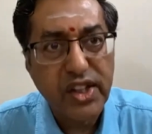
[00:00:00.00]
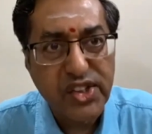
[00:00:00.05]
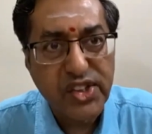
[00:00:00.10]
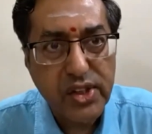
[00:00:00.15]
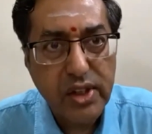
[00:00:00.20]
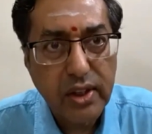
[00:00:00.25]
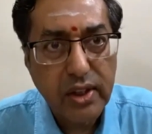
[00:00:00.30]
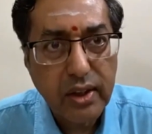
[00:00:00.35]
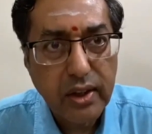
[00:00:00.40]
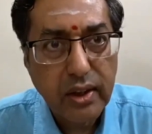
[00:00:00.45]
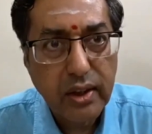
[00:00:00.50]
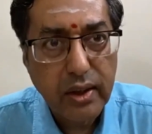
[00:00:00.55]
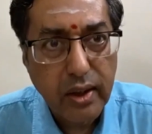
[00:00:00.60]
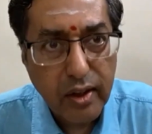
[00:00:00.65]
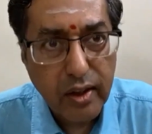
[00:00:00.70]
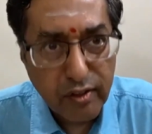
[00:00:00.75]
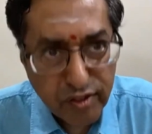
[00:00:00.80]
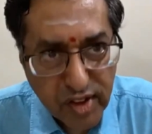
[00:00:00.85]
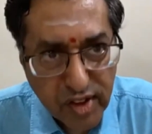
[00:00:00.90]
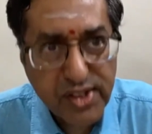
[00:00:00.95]
his
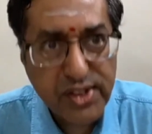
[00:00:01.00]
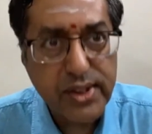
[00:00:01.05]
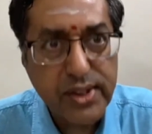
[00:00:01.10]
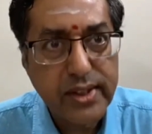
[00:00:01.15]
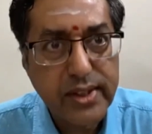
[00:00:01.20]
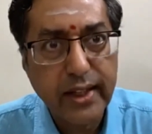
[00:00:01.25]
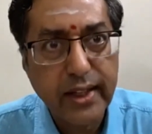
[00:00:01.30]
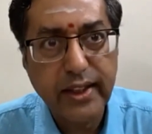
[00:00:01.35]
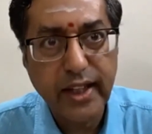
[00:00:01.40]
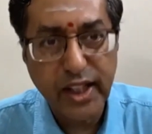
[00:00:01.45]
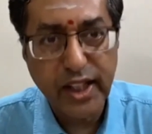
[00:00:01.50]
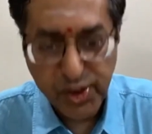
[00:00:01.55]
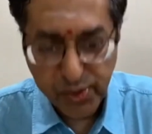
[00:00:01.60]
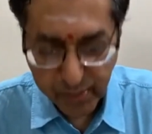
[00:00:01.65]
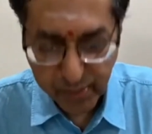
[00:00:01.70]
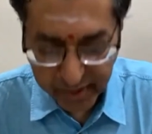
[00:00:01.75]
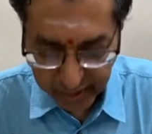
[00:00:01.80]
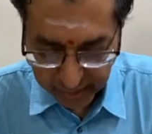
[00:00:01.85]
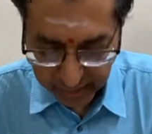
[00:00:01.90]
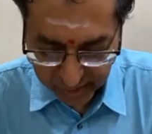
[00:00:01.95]
first death
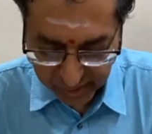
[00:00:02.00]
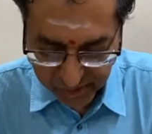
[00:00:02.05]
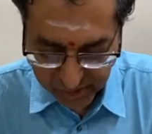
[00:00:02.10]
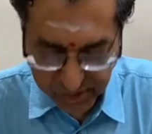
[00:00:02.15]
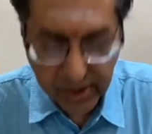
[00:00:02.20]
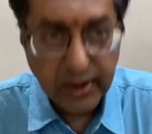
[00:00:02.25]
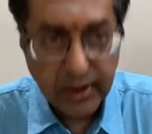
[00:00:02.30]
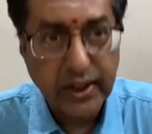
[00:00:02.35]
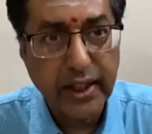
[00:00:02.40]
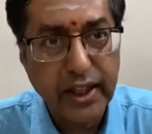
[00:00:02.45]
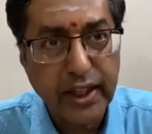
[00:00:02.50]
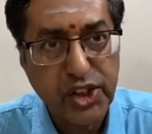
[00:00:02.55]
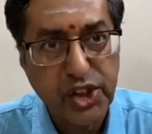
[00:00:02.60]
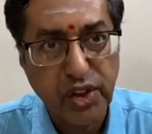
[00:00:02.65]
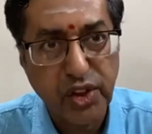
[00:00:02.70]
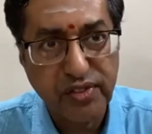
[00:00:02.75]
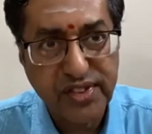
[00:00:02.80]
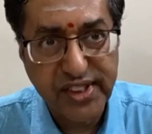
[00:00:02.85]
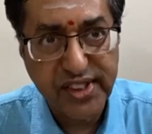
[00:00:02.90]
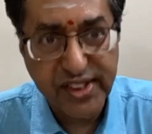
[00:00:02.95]
experience at the age of